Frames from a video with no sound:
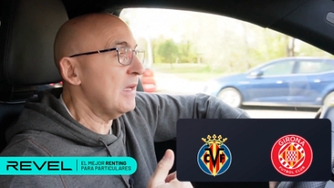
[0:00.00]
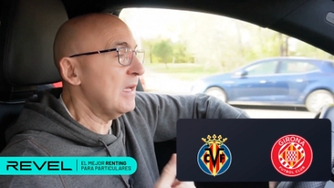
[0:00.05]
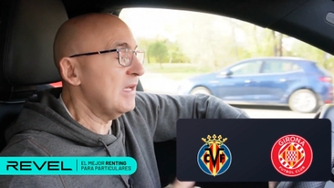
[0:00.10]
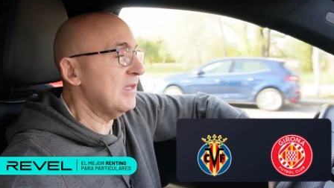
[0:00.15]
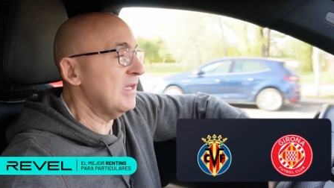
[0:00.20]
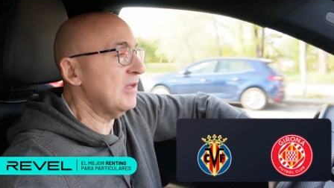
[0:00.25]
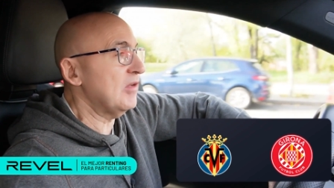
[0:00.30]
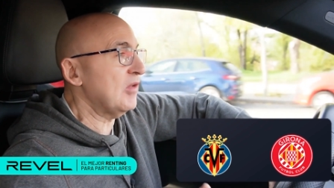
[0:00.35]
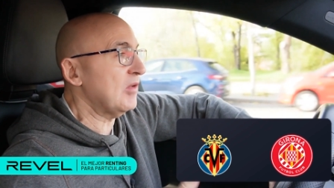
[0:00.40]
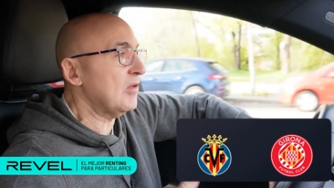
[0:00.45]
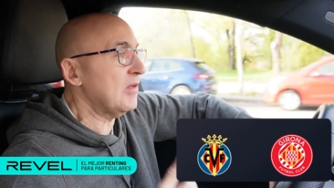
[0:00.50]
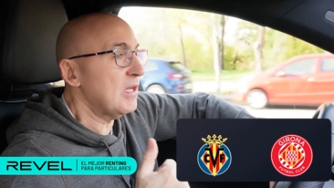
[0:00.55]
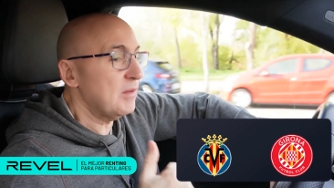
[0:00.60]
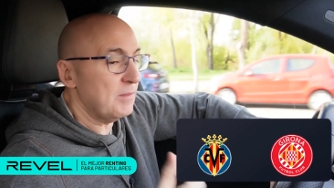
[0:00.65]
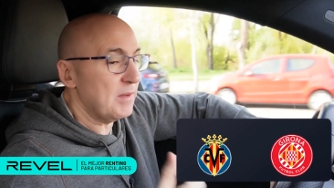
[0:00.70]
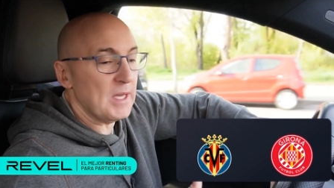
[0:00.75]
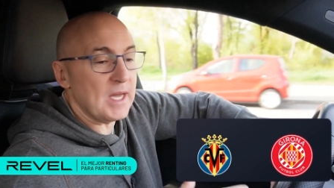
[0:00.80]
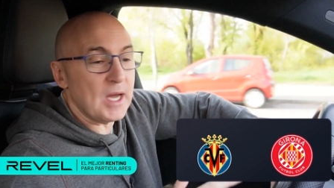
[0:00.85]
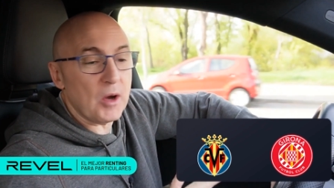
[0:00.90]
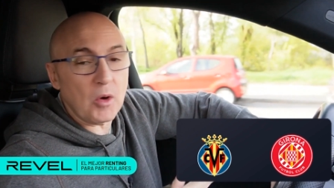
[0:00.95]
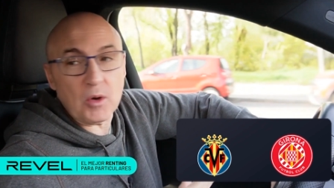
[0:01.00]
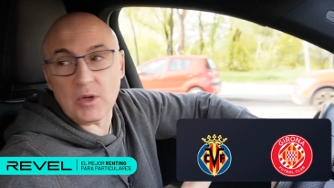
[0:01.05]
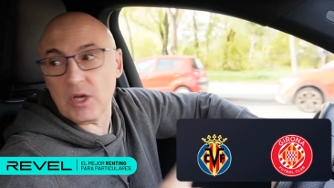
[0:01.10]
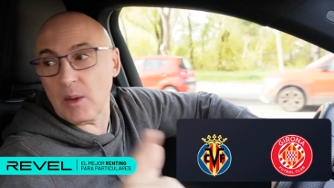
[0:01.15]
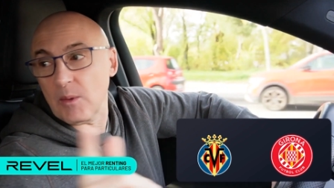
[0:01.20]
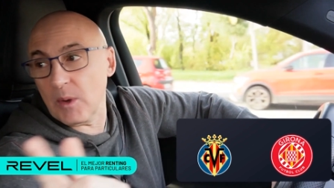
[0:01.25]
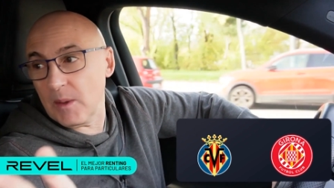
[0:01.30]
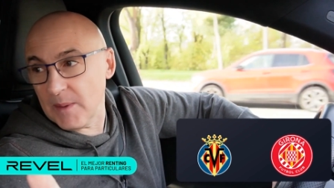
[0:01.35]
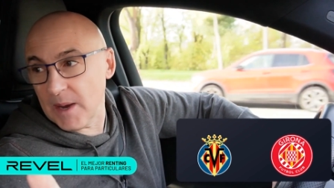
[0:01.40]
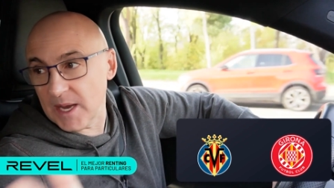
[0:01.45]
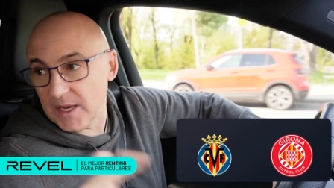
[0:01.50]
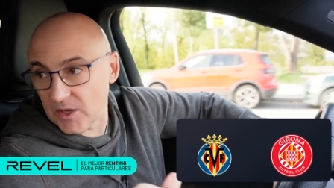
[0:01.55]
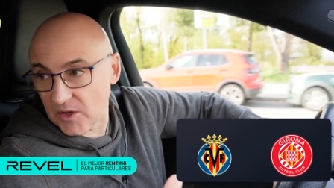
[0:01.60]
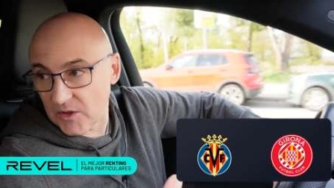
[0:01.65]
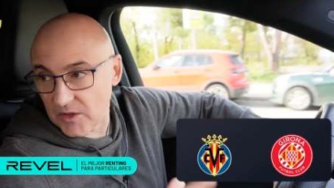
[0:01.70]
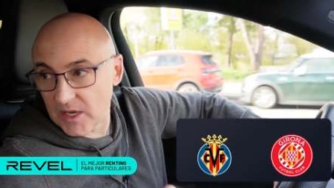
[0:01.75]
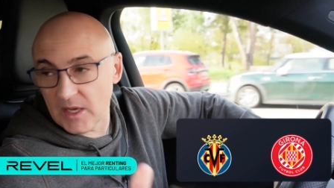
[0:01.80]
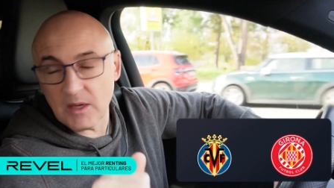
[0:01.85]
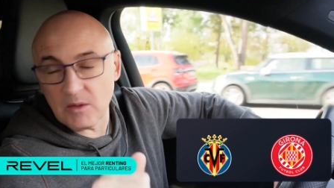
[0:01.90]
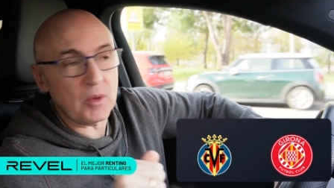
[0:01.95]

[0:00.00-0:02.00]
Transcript: Is it true that Parejo is coming back, you see?